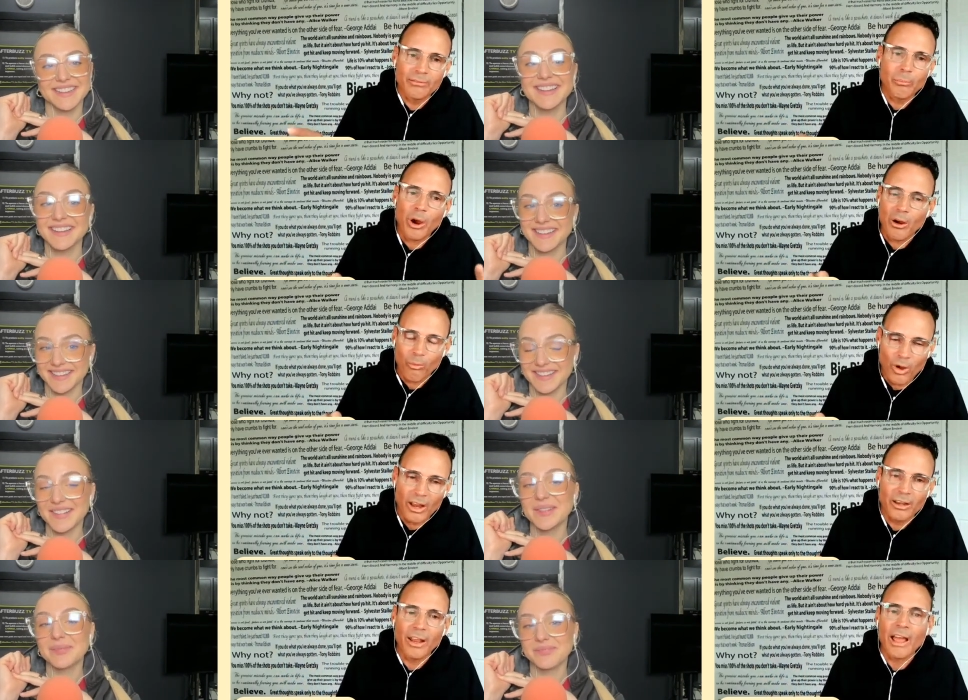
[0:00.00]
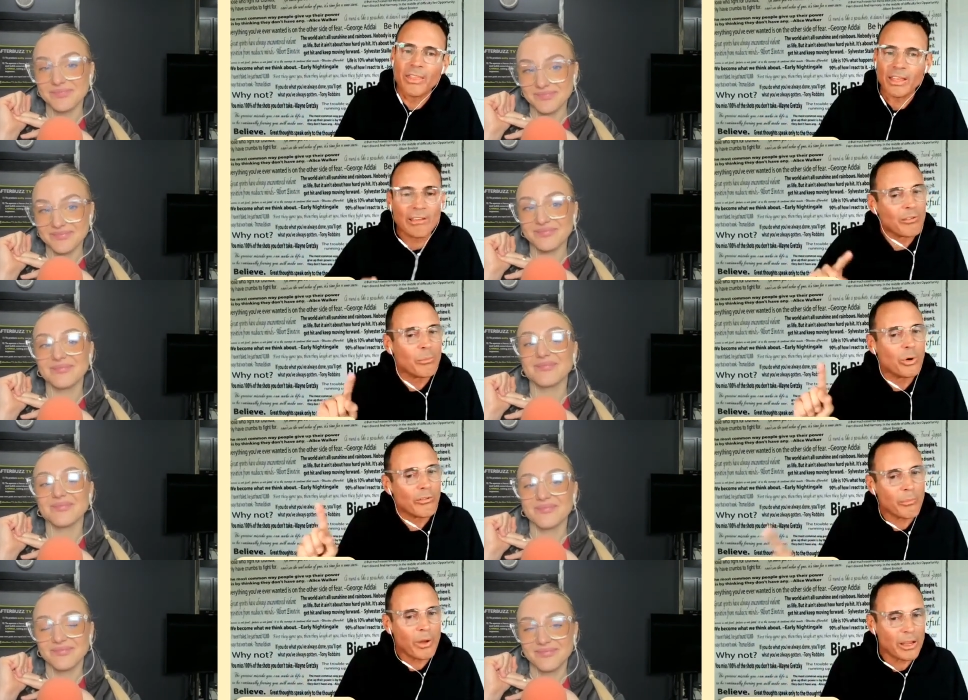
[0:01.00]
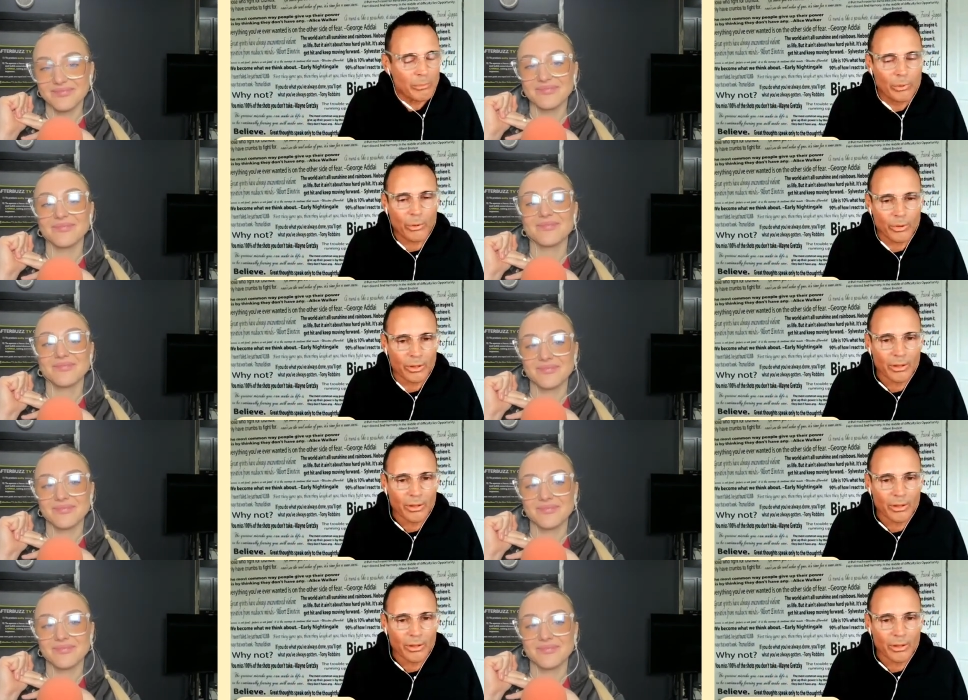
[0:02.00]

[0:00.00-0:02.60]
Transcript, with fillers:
Speaker 1: part one. I think even more of a mind blowing